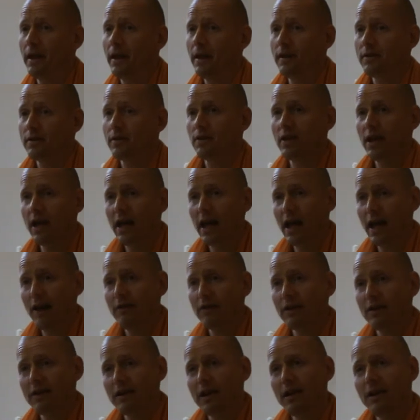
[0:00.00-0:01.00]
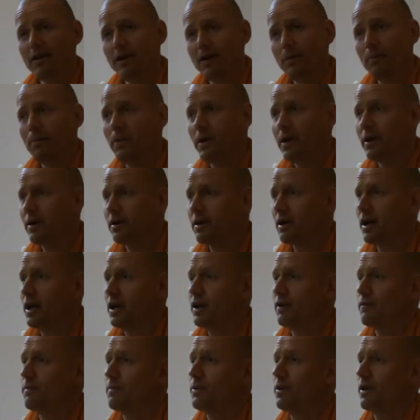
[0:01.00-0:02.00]
So they have a little better
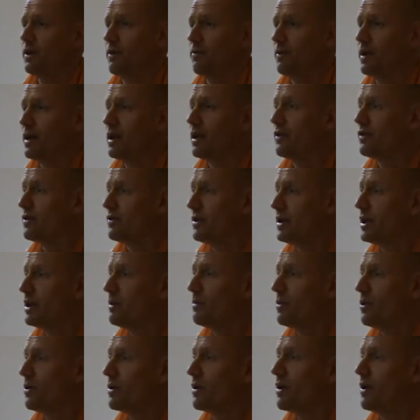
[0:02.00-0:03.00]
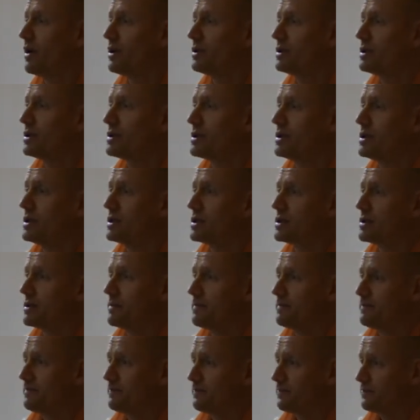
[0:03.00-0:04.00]
kind of body, where there's a little more consciousness,
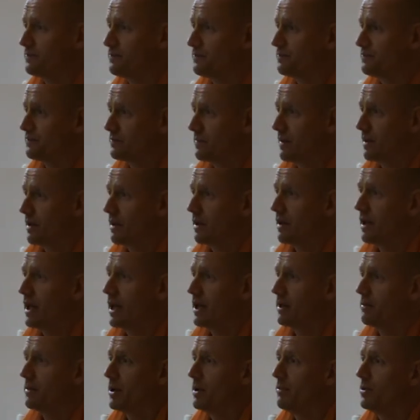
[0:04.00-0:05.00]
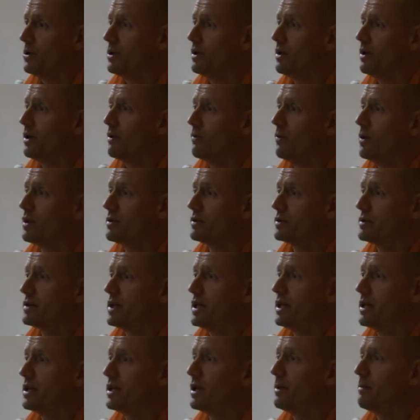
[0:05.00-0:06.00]
like maybe the ones
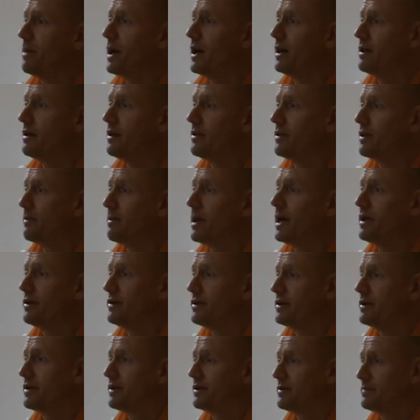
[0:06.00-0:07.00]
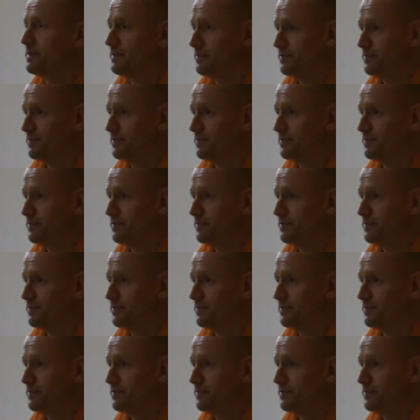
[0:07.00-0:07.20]
taking the bicycle.